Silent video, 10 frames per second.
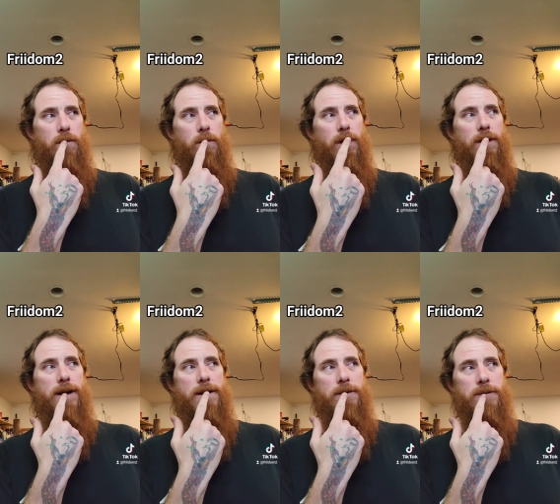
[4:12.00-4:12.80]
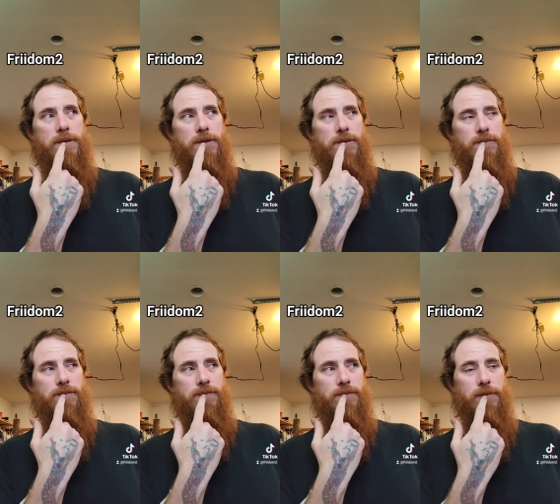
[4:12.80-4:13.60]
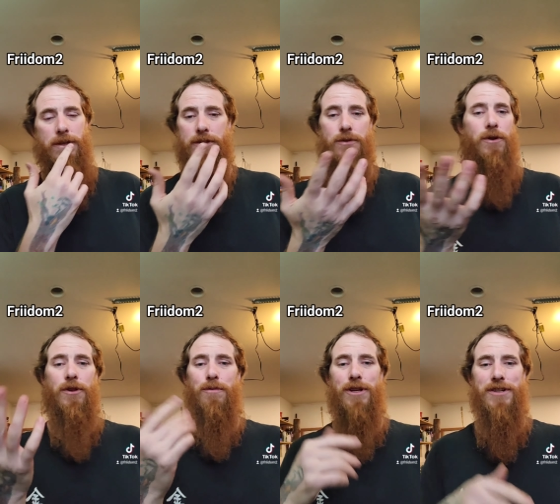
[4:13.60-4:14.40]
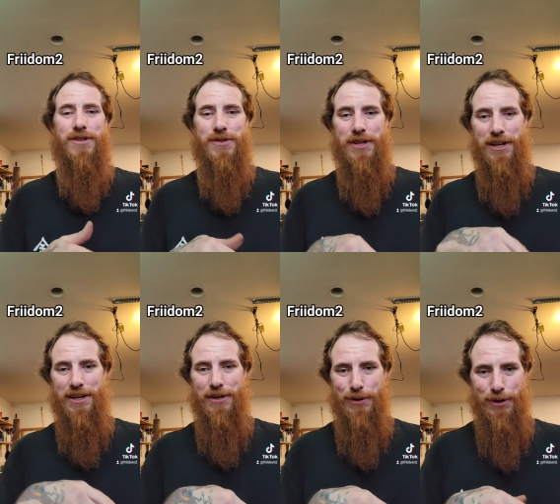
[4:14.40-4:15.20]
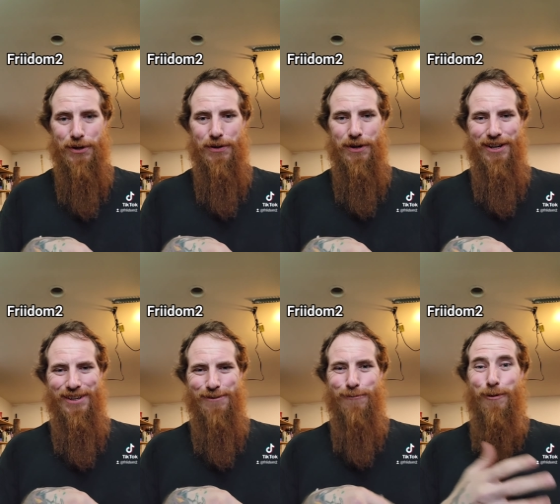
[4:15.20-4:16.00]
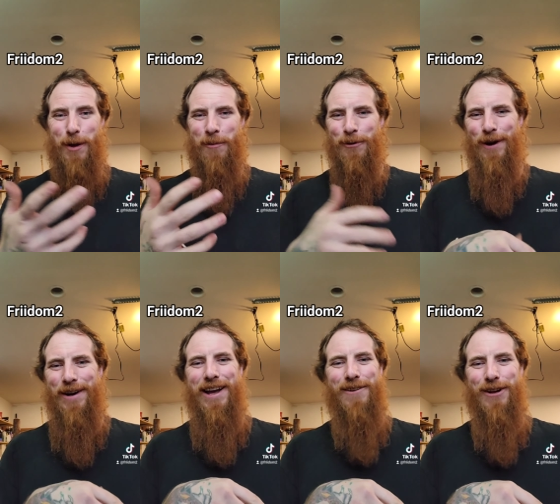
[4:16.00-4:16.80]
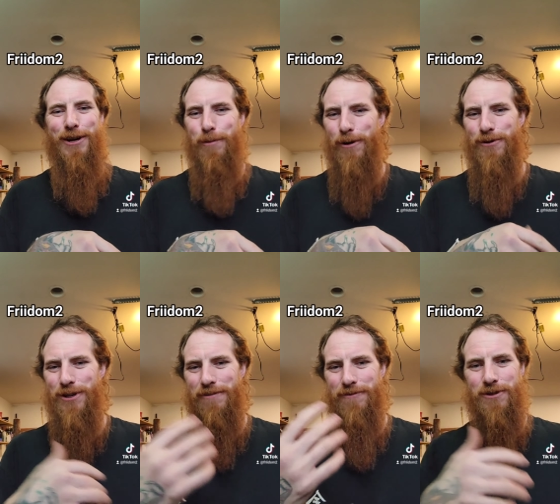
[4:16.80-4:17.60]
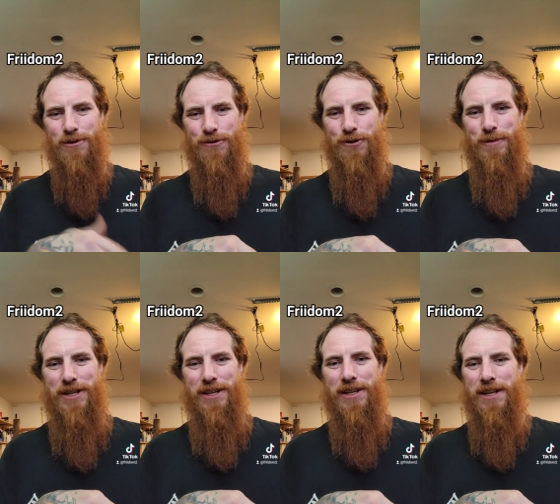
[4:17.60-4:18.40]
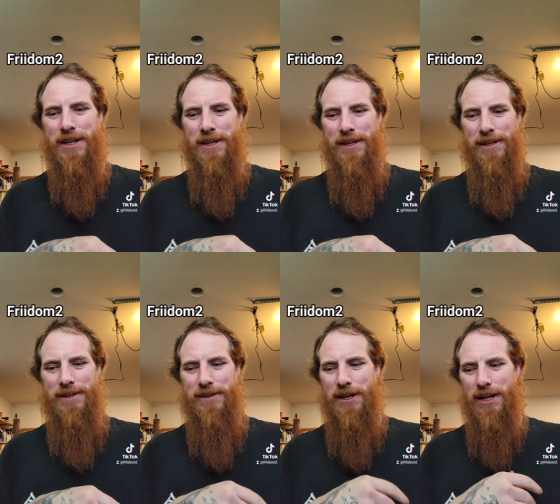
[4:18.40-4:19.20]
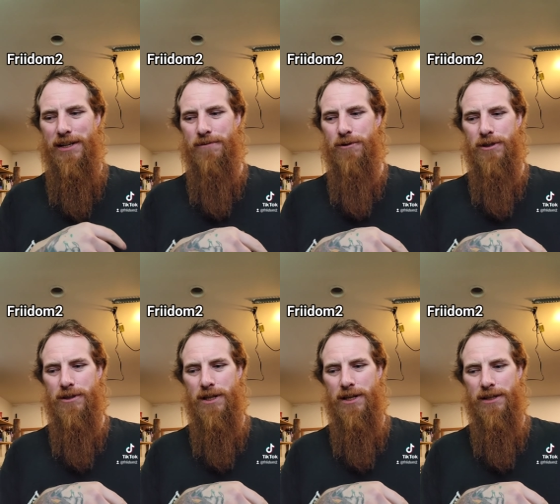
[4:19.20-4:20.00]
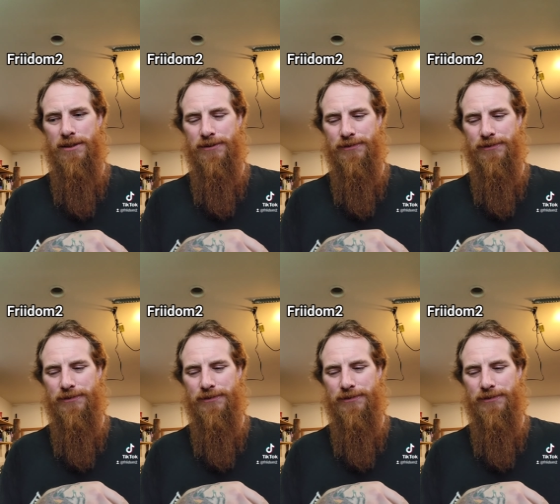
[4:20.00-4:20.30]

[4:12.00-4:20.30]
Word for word: Where else? These are all the places that I that I can remember right now that I post on for social media, and I will. Uh,